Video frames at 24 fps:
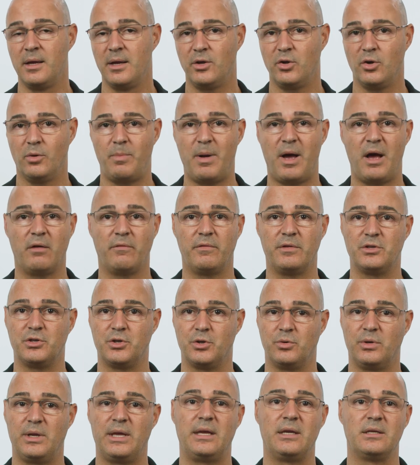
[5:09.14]
your pelvis,
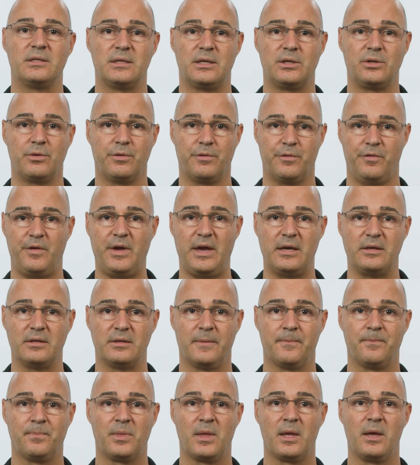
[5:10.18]
your knees, and your feet.
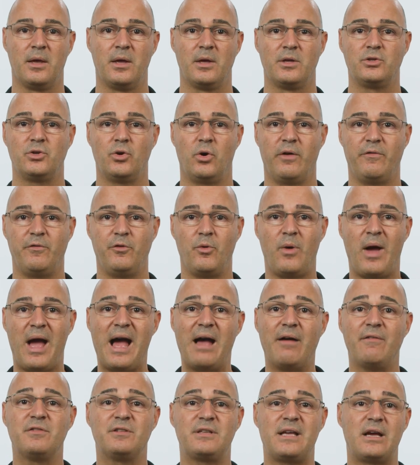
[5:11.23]
So if you
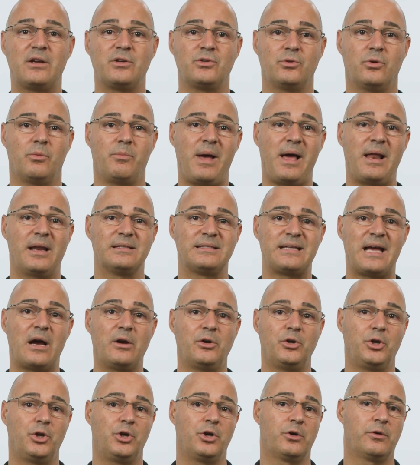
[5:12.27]
have sagittal balance, how
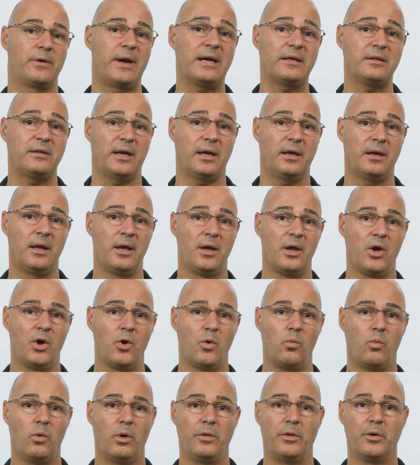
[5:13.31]
do you correct it?
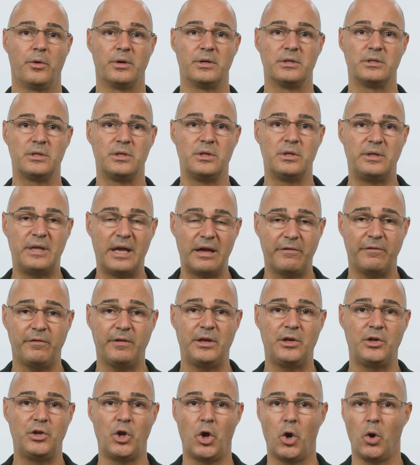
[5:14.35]
Well, there is
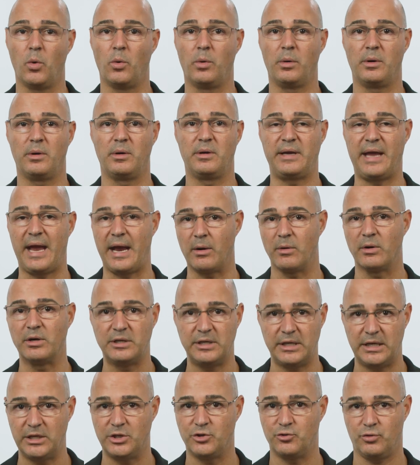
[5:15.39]
definitely no
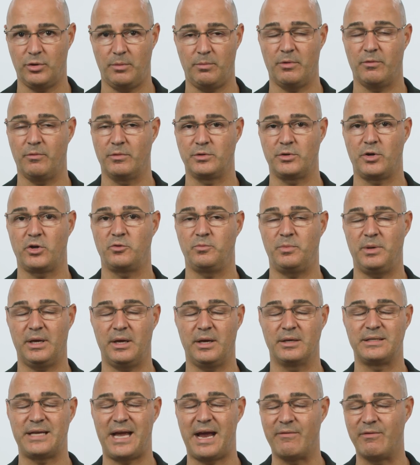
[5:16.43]
guaranteed treatment results
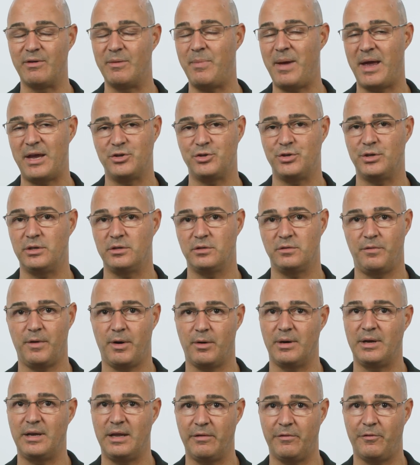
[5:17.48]
because every patient is
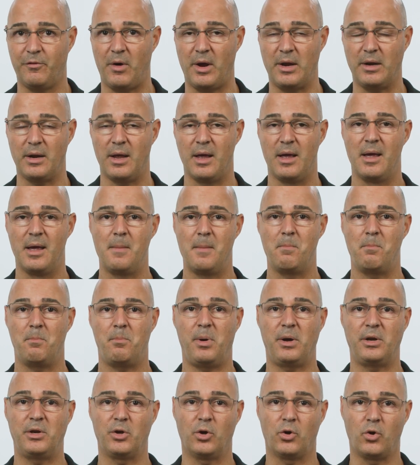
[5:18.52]
very different.
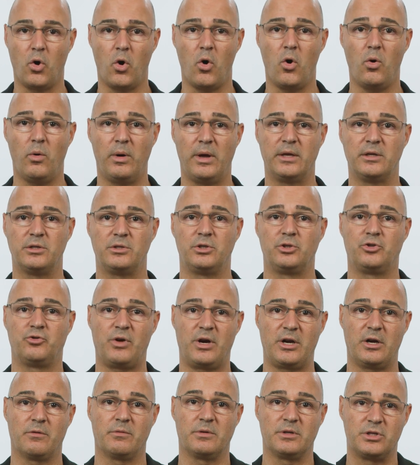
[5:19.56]
But the goal is to
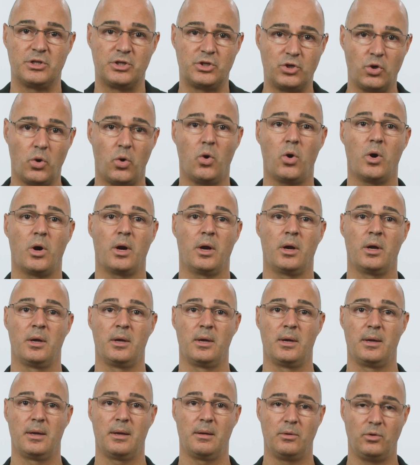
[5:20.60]
try to restore
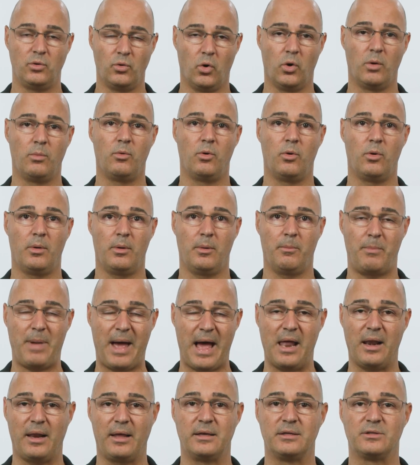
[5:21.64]
normal
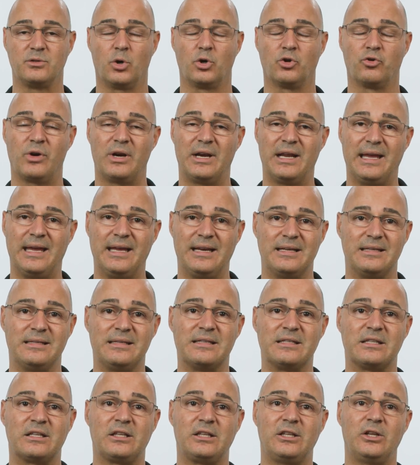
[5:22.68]
balance, or try to get it
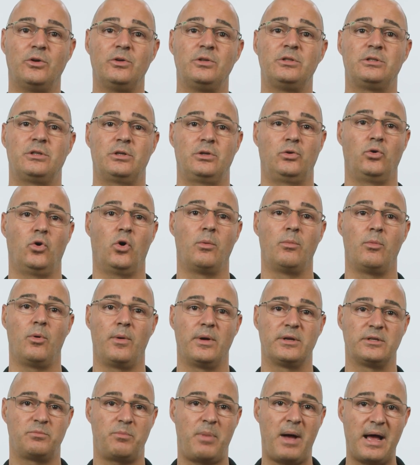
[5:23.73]
as close to normal
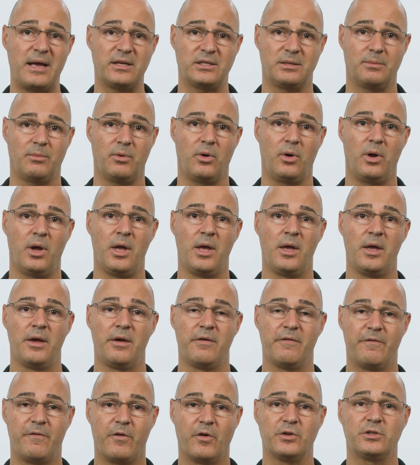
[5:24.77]
as possible.
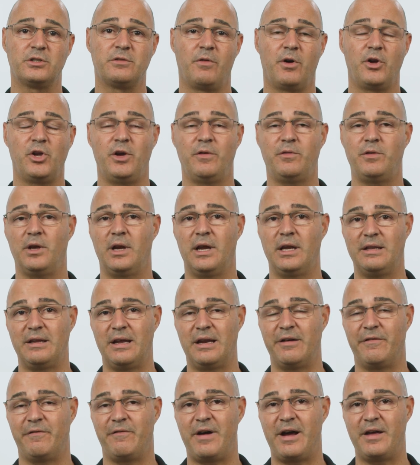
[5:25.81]
First of all, you have to
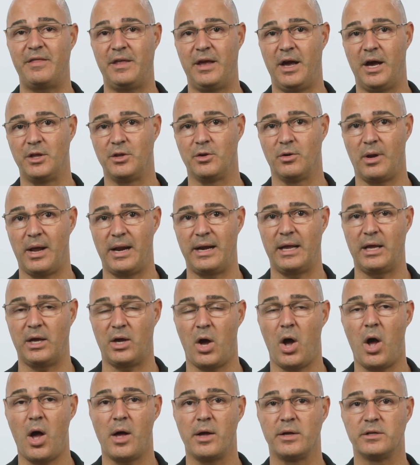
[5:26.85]
identify the underlying
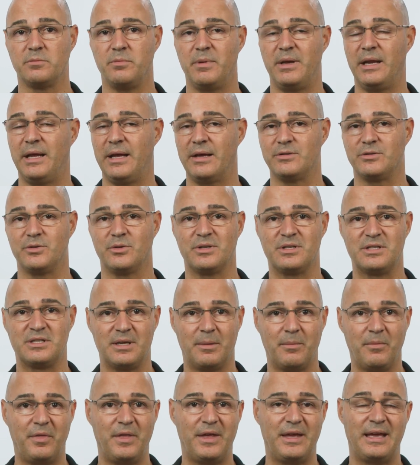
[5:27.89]
cause, meaning is there
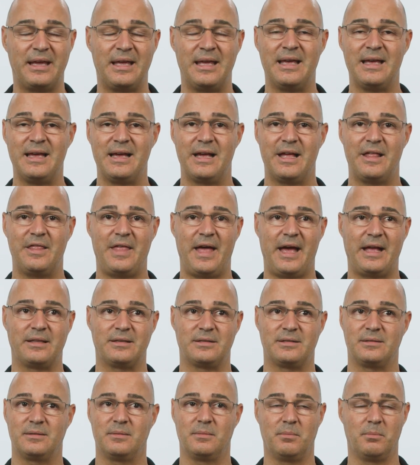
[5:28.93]
something
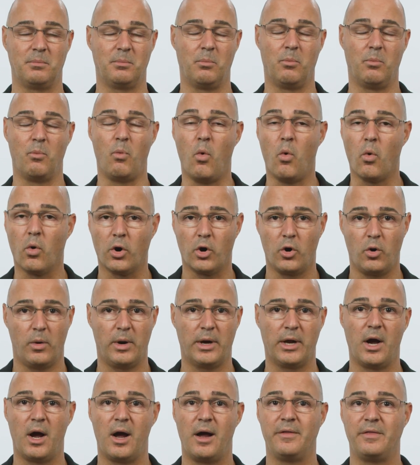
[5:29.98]
that's more going
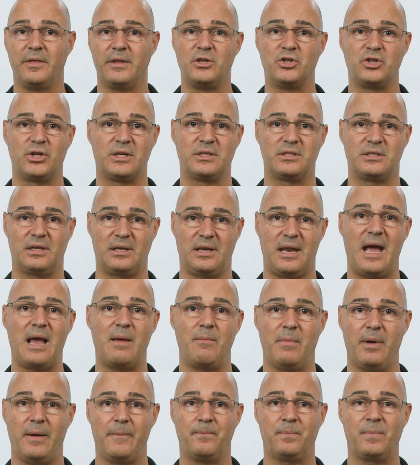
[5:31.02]
on than just
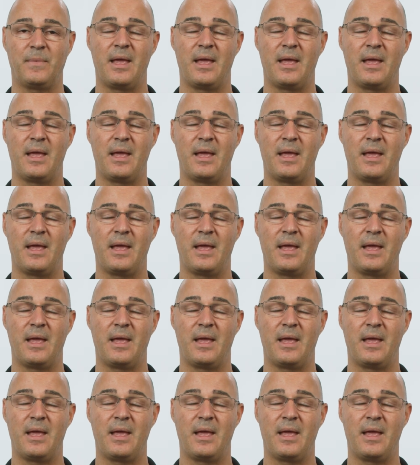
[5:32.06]
alignment?